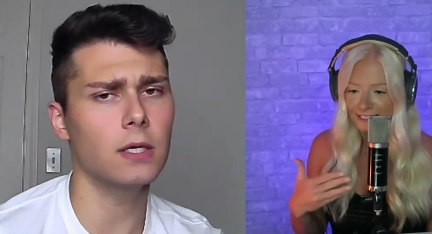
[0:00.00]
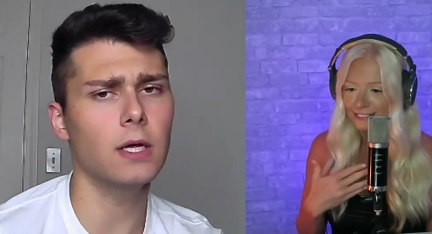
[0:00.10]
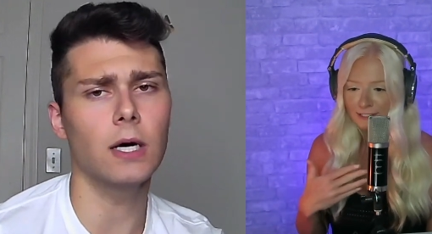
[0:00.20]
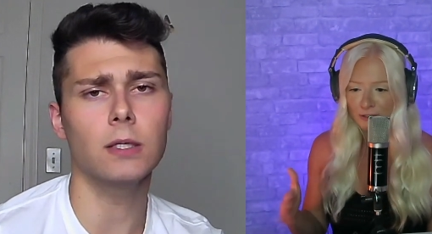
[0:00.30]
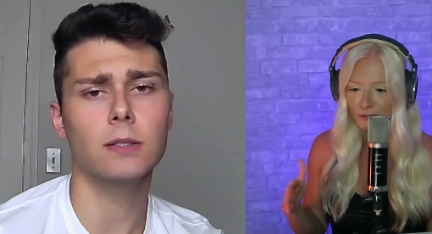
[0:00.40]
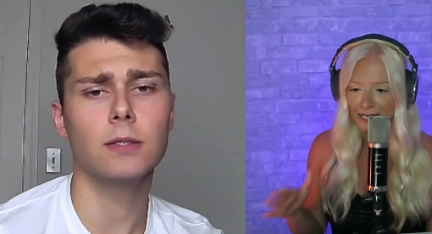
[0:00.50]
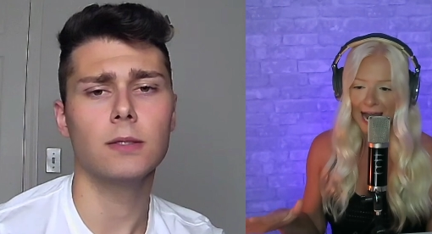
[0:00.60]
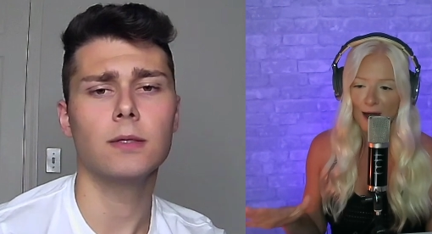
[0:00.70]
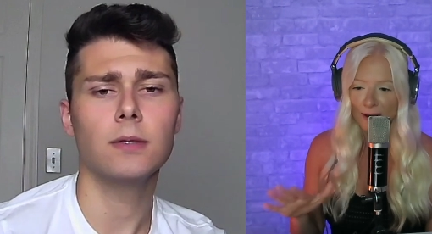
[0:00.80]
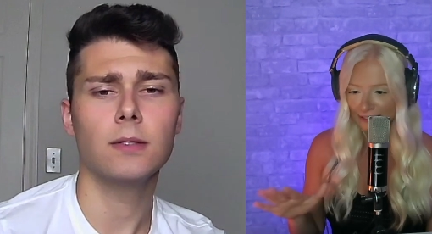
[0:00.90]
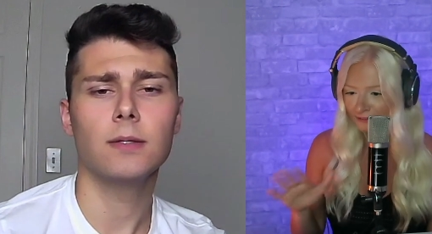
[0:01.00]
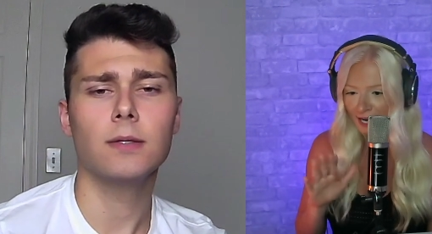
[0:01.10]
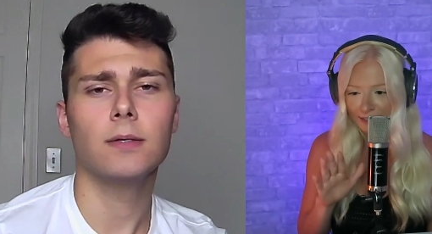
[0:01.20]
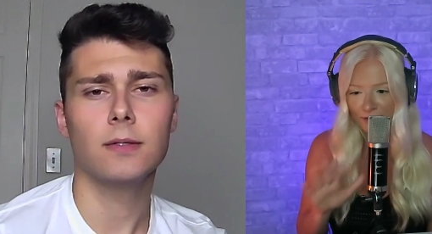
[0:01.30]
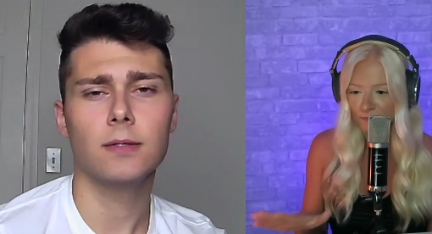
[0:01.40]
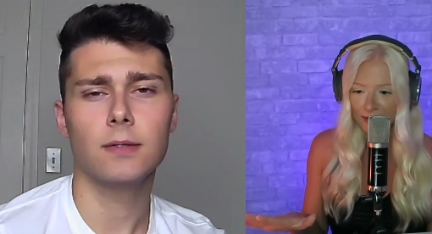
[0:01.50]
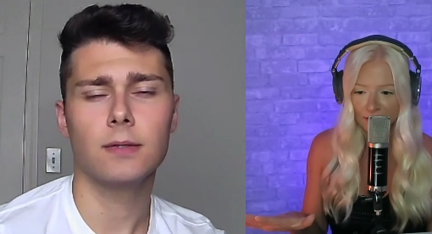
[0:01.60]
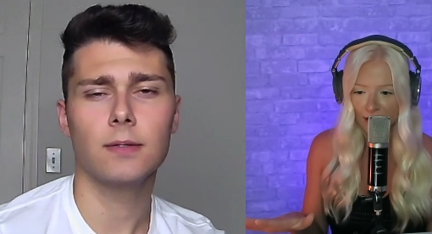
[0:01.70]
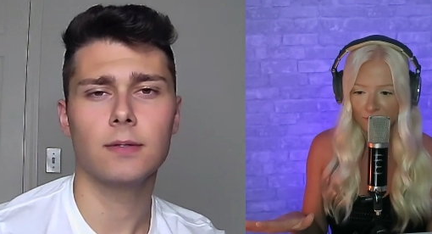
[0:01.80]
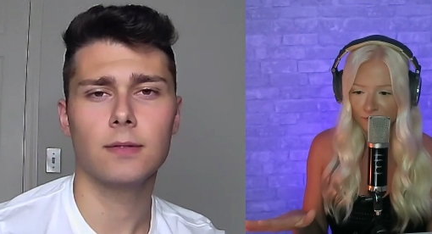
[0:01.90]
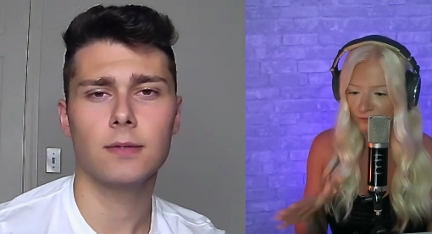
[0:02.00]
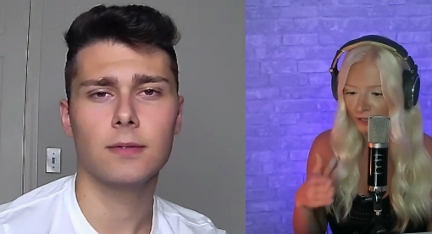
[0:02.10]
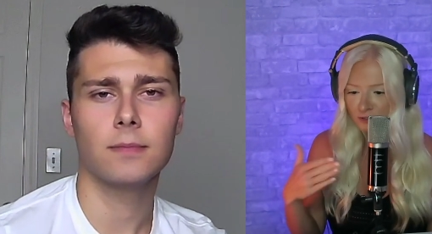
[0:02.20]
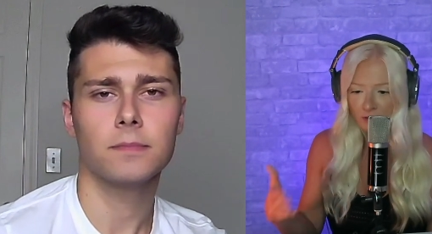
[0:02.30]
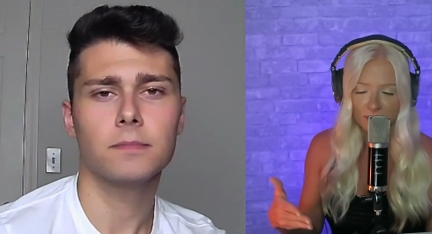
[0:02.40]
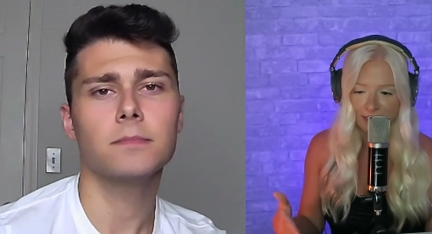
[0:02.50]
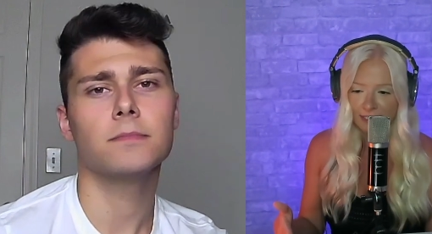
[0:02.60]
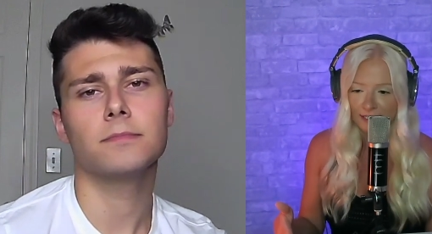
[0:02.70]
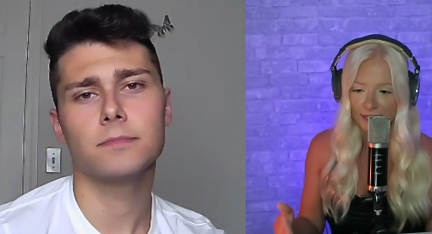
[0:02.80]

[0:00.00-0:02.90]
Speaker 1: literally how I live my life, like to a T.